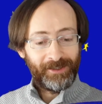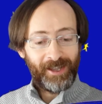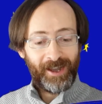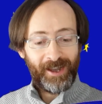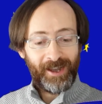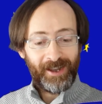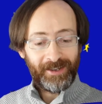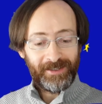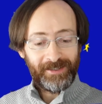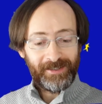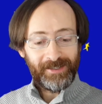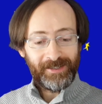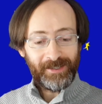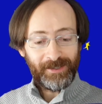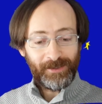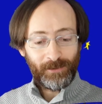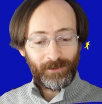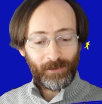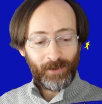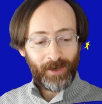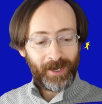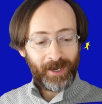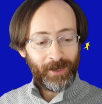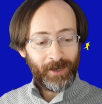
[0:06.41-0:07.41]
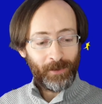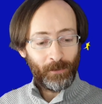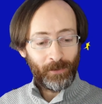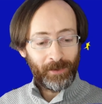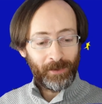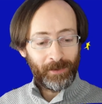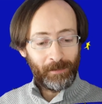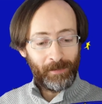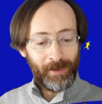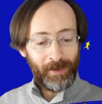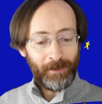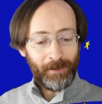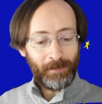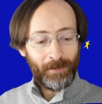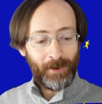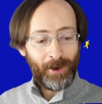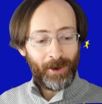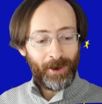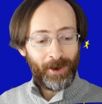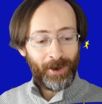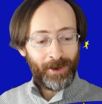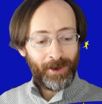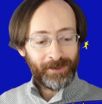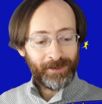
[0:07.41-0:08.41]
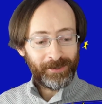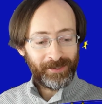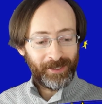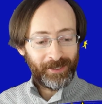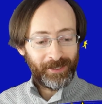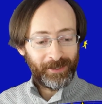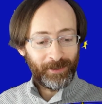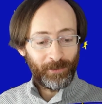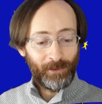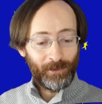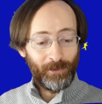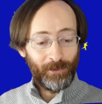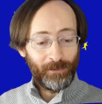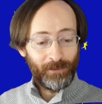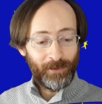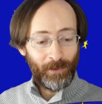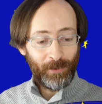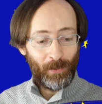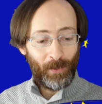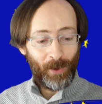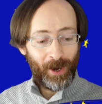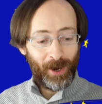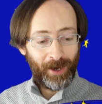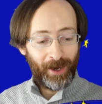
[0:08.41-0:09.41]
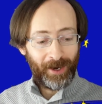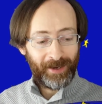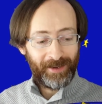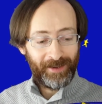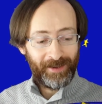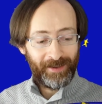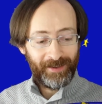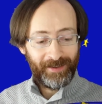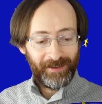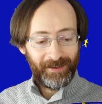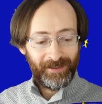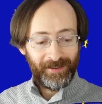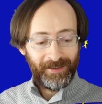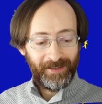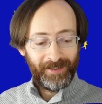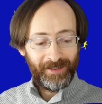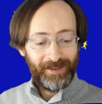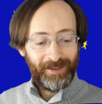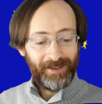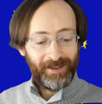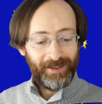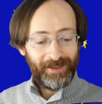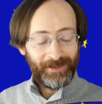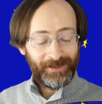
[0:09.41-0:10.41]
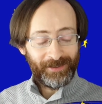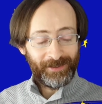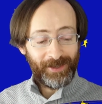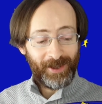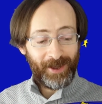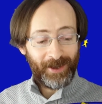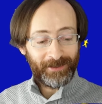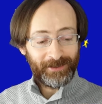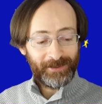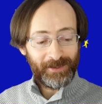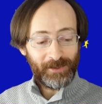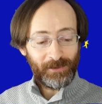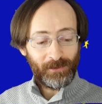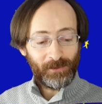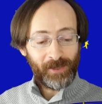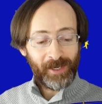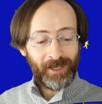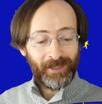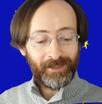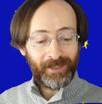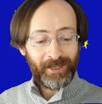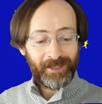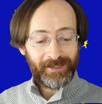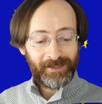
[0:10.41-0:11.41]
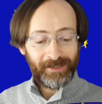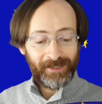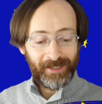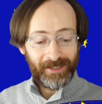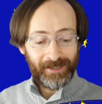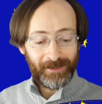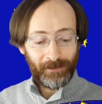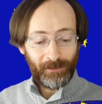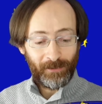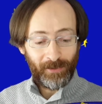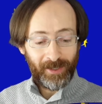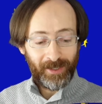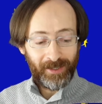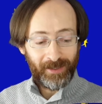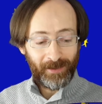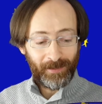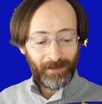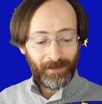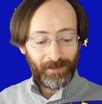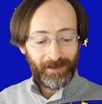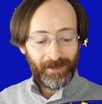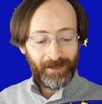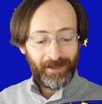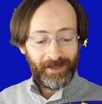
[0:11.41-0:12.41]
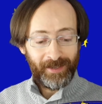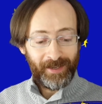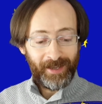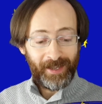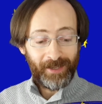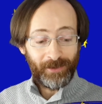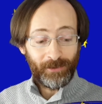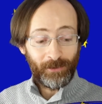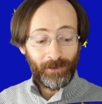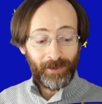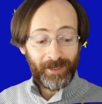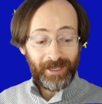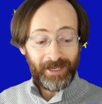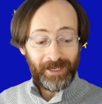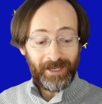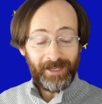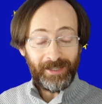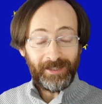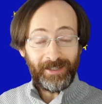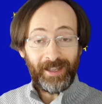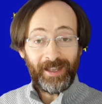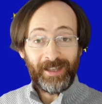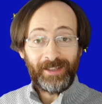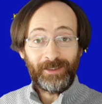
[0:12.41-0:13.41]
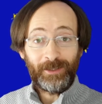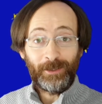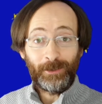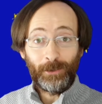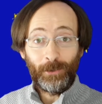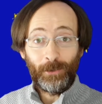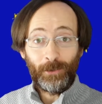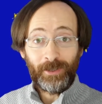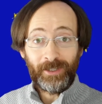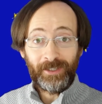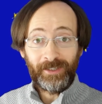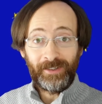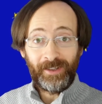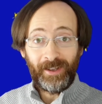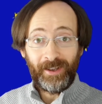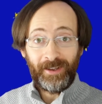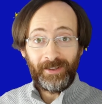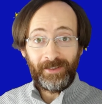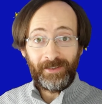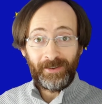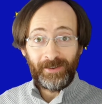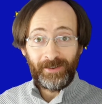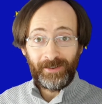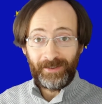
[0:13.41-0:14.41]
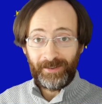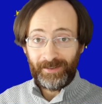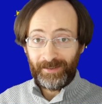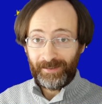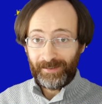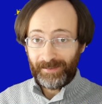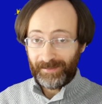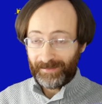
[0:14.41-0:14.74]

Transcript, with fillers: Dog is a stray with big paws and a goofy walk. Dog the Stray likes his freedom and to eat at the local diner.